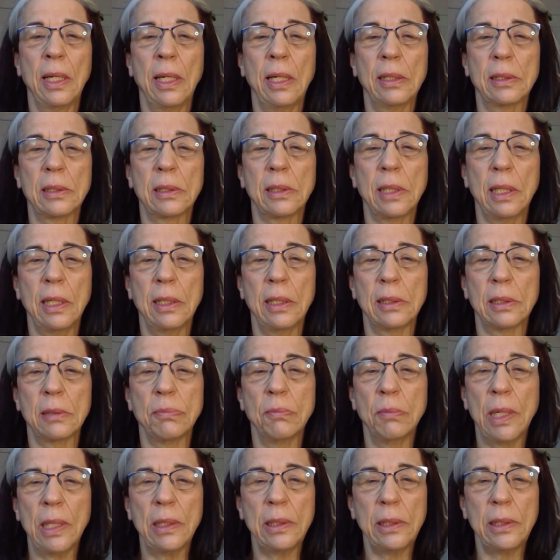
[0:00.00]
it's
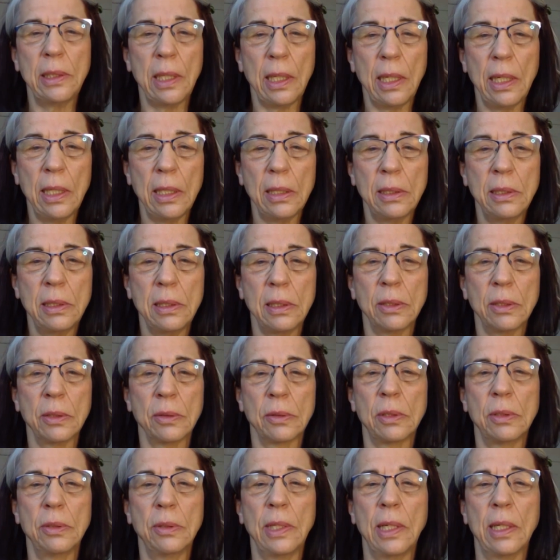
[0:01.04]
much easier
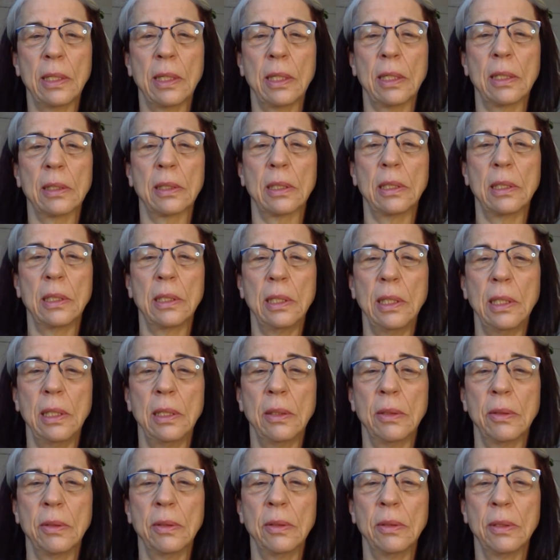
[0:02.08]
to get a
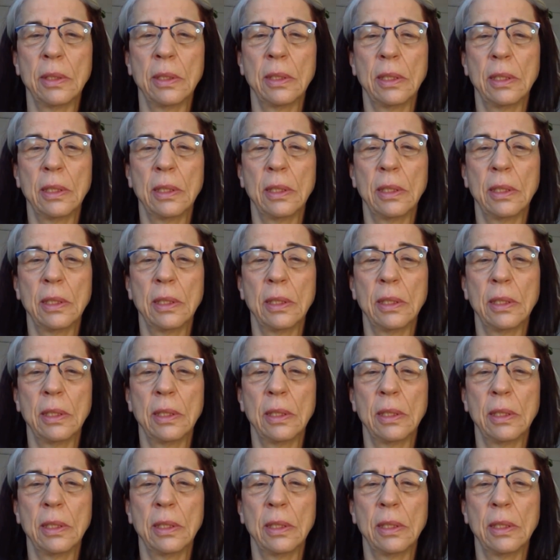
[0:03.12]
clear